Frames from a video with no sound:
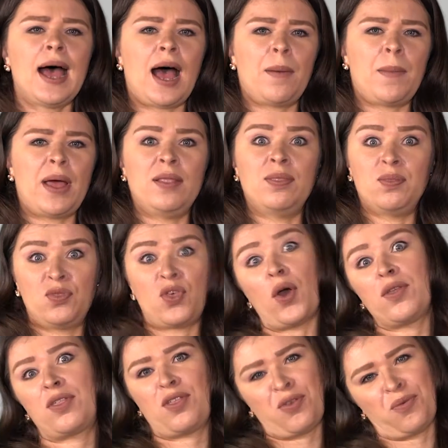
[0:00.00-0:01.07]
And
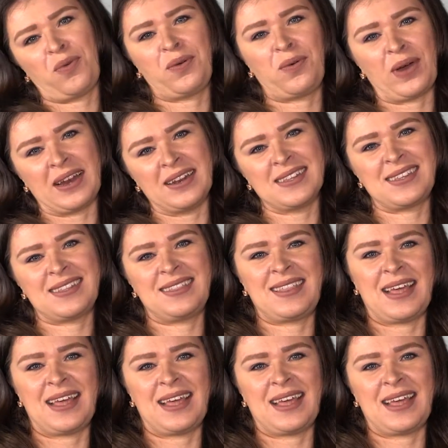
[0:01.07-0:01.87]
those are the ones